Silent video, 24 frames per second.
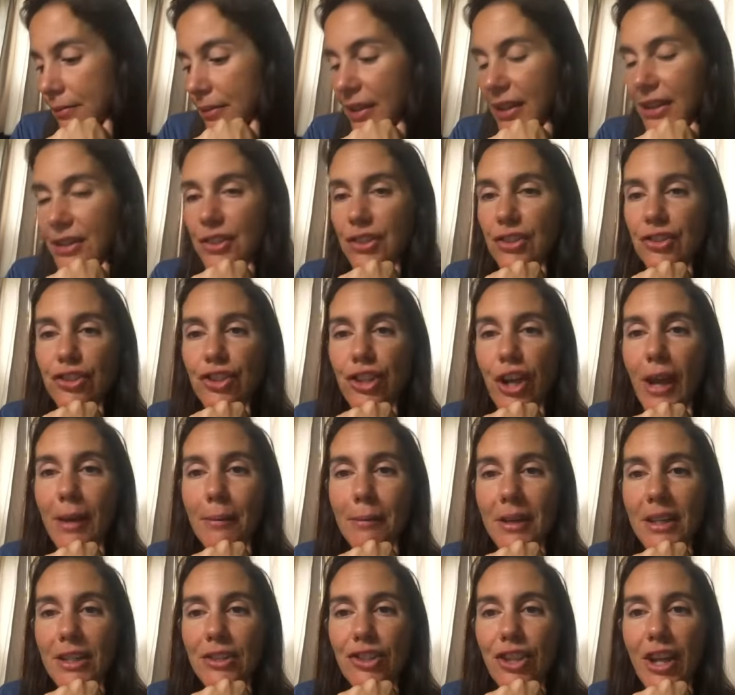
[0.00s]
it's
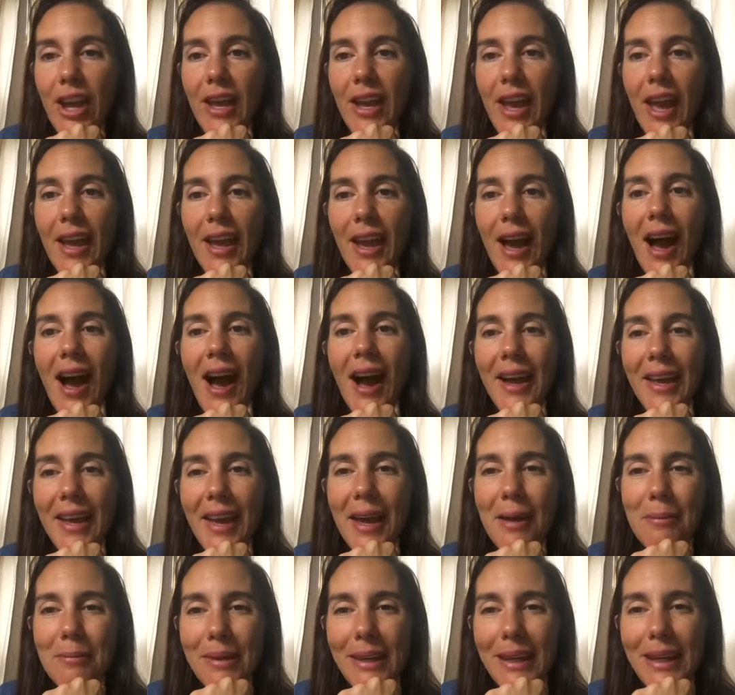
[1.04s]
Jamie,
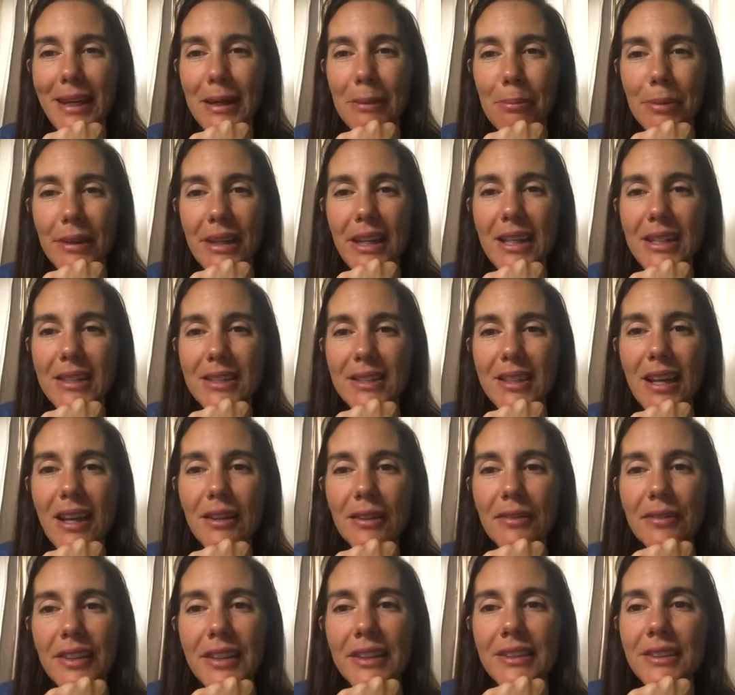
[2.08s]
J-A-I-M-E, P.
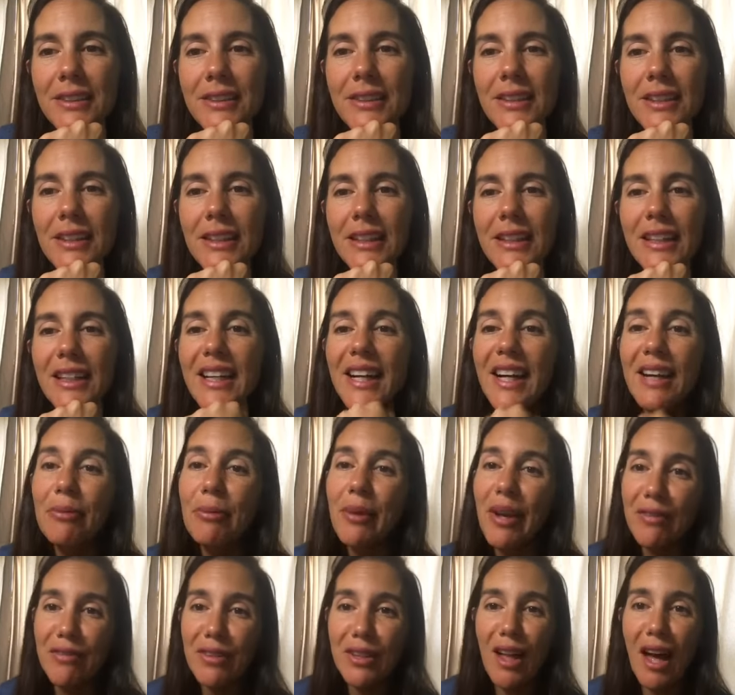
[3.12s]
Sullivan.
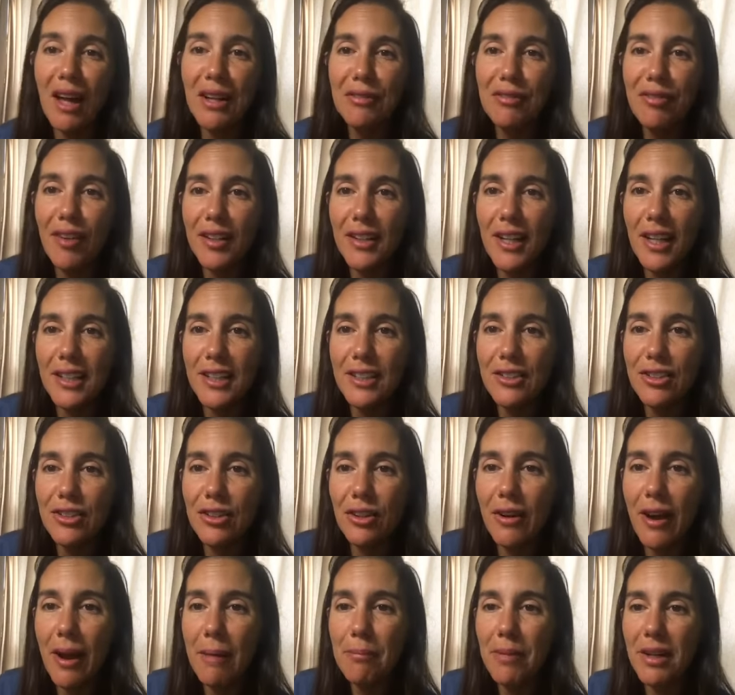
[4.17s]
We have a lot of fun on
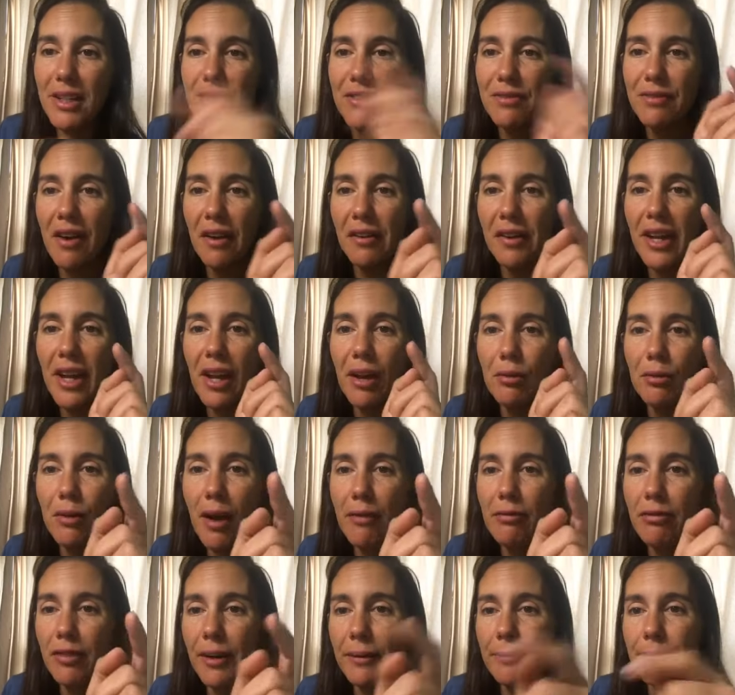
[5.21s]
Instagram, but it's very
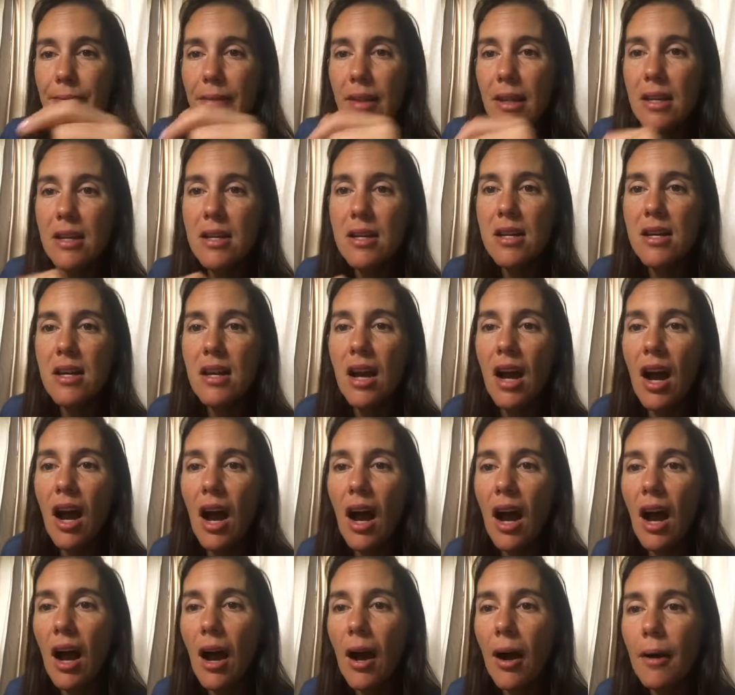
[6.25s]
irreverent.
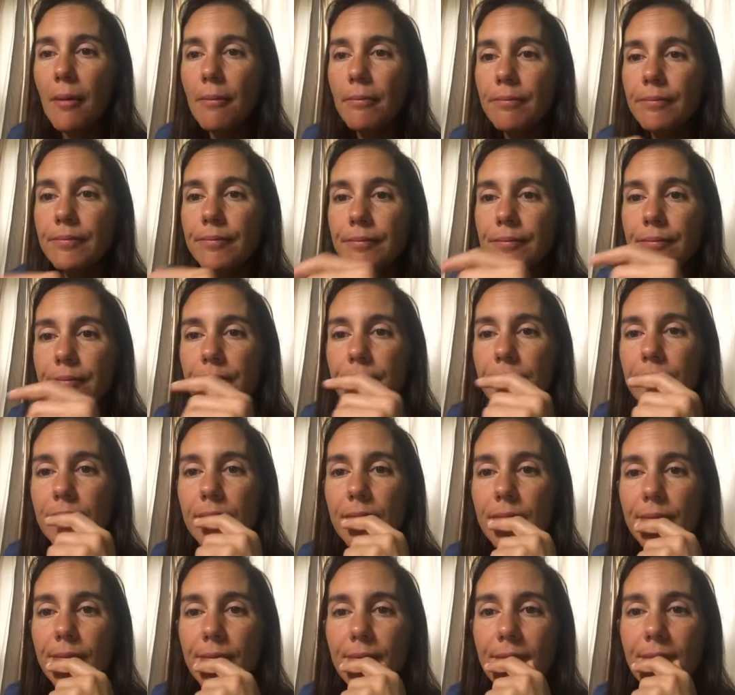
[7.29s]
And
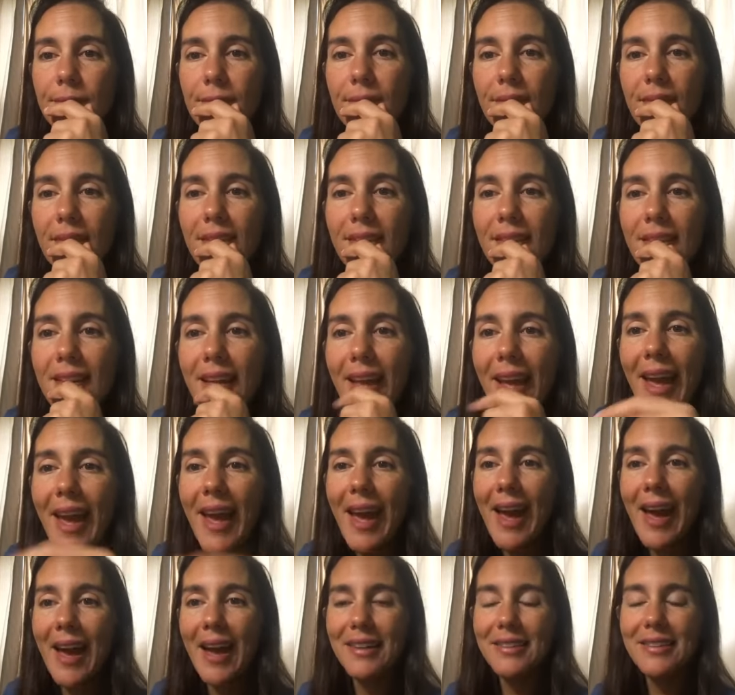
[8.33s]

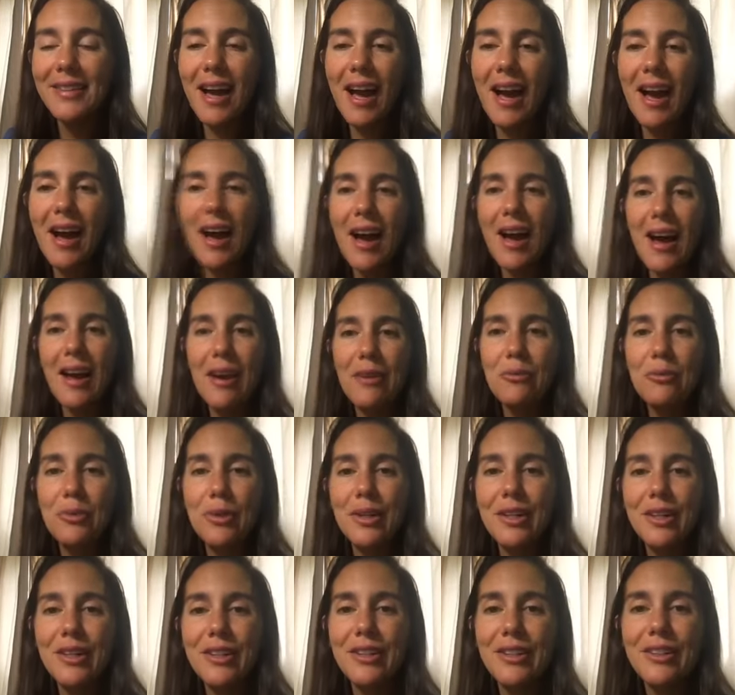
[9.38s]
I
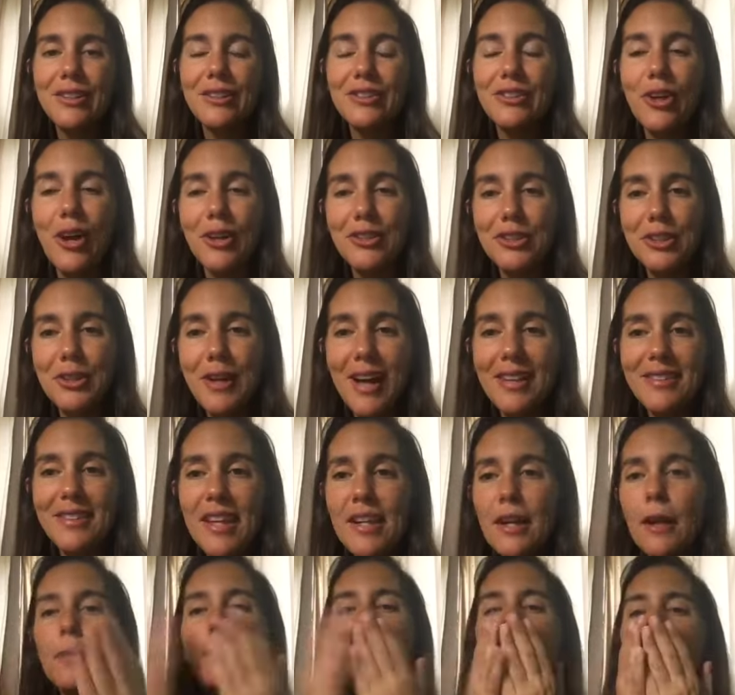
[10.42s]
will talk to you guys
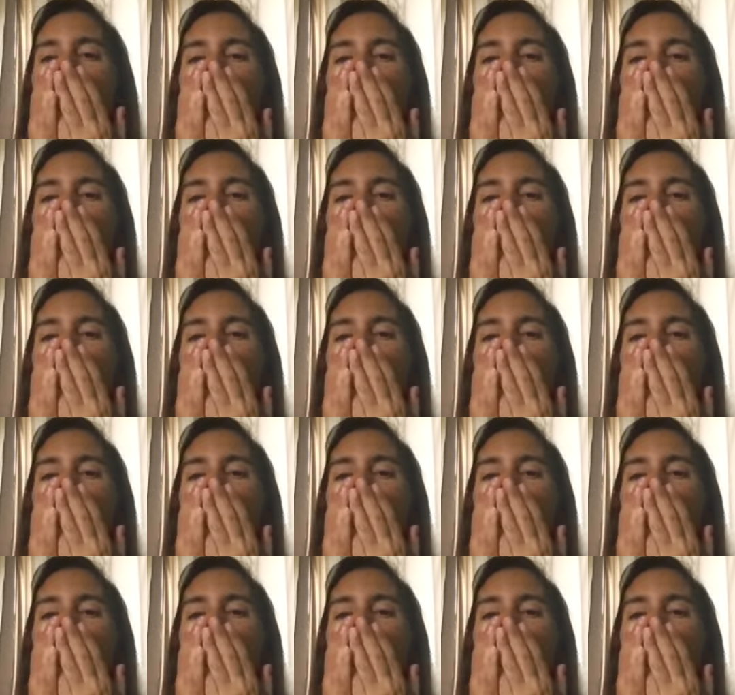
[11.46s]
later.